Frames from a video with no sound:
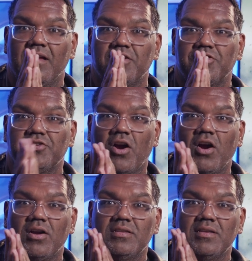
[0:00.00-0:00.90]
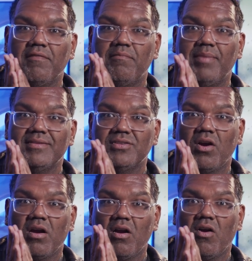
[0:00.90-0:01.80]
Shards of
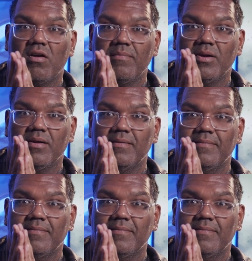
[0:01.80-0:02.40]
Beskar armor.